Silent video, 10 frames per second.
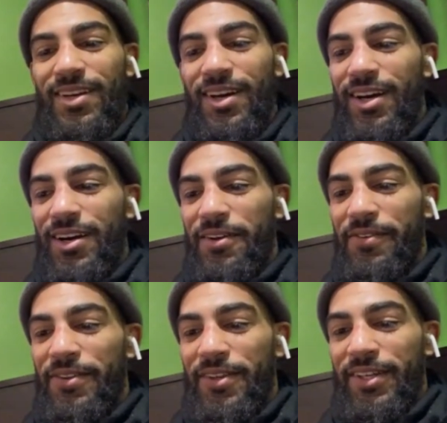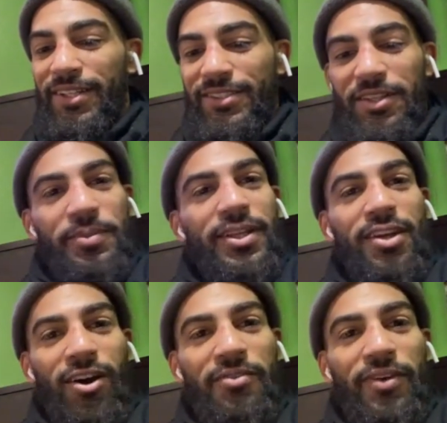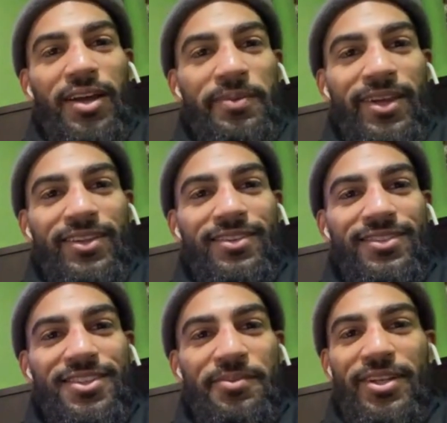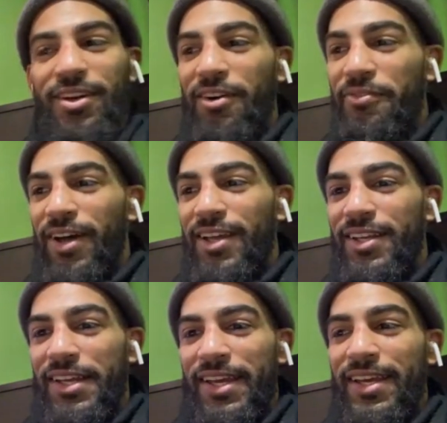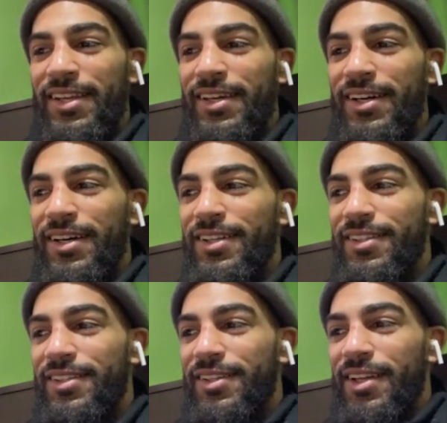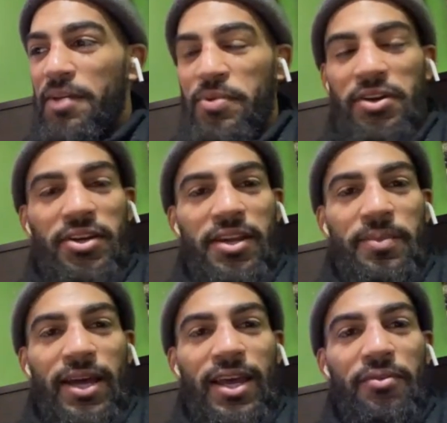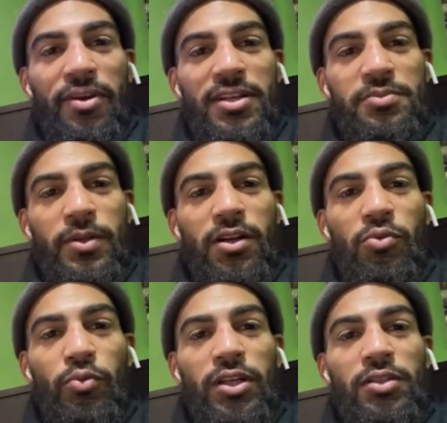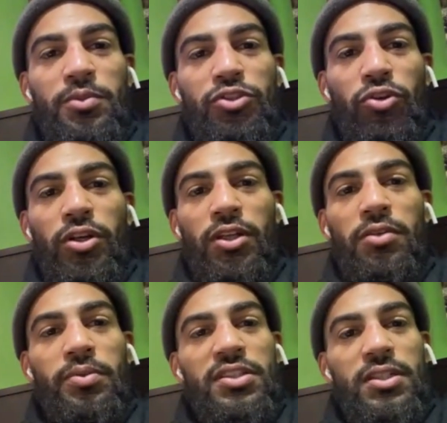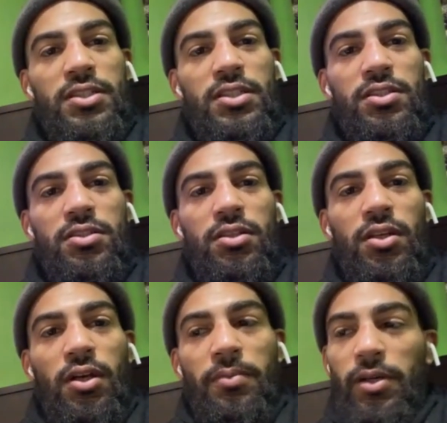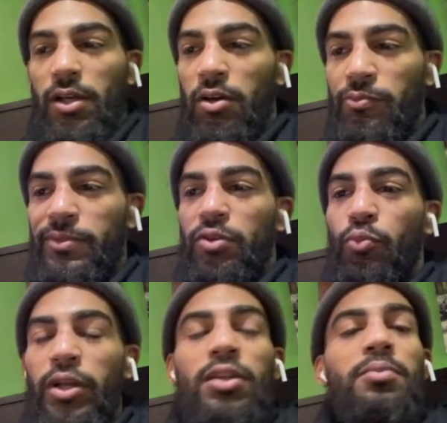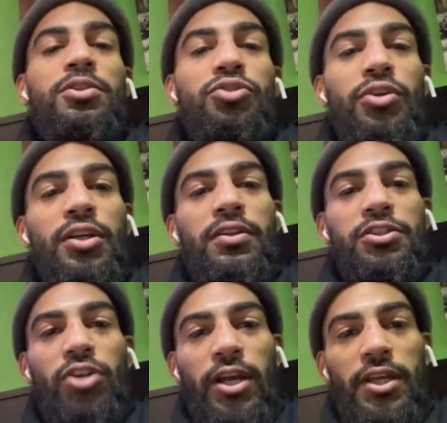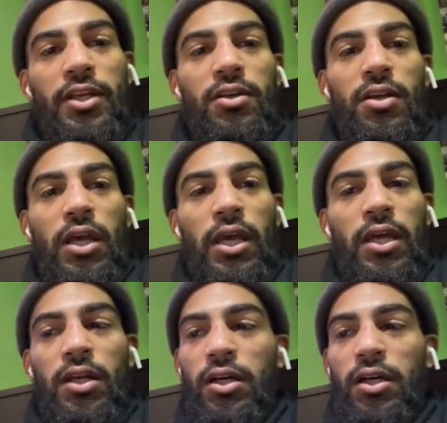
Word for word: It's going to be a dog fight, man. It's going to be a dog fight, and plan on getting my hand raised. Plan on winning the majority of the positions. And I'm winning the majority of the striking and